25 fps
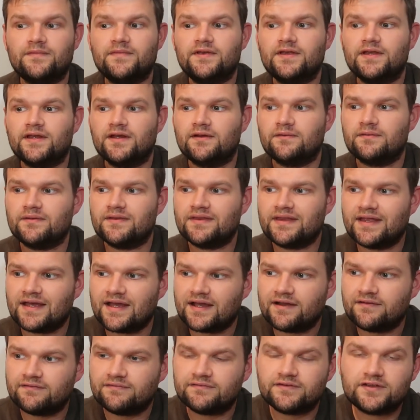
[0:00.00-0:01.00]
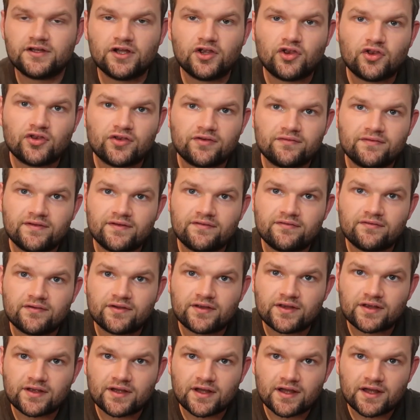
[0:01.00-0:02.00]
They have tons of
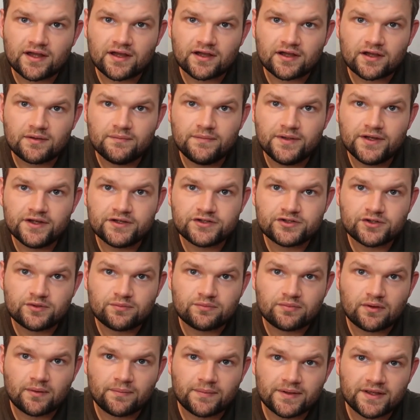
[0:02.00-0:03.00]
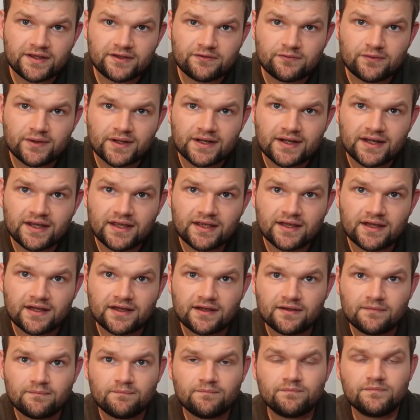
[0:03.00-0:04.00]
different commercial properties really,
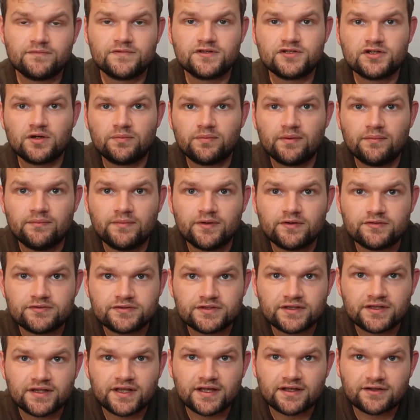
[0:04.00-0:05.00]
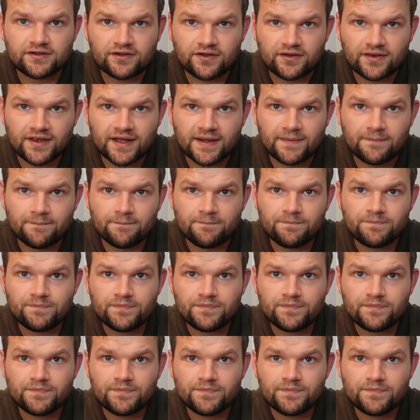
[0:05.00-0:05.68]
shopping malls and things like that.